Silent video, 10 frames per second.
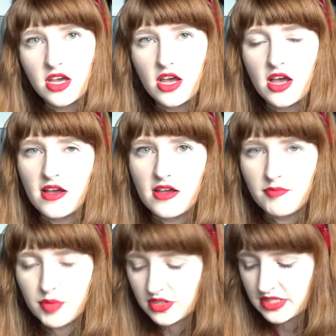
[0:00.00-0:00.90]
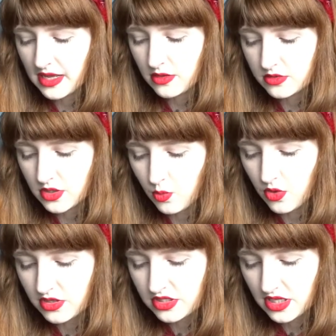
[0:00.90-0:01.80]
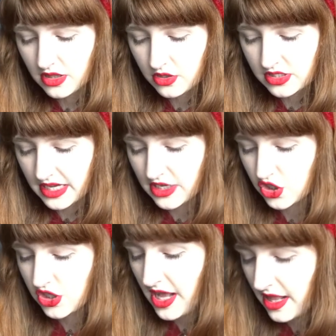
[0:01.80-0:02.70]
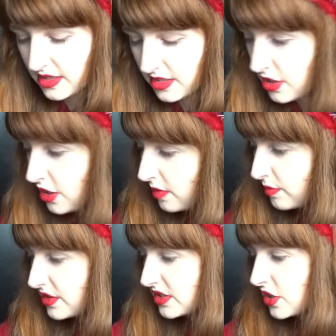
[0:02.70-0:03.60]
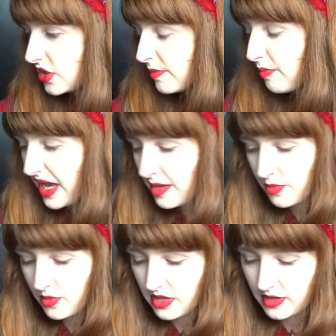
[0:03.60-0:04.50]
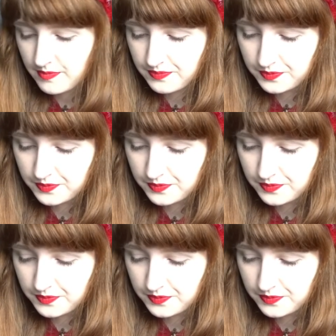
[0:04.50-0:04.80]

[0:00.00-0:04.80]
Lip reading: a, I pulled out what looks like a shell, but it's got some paper with it.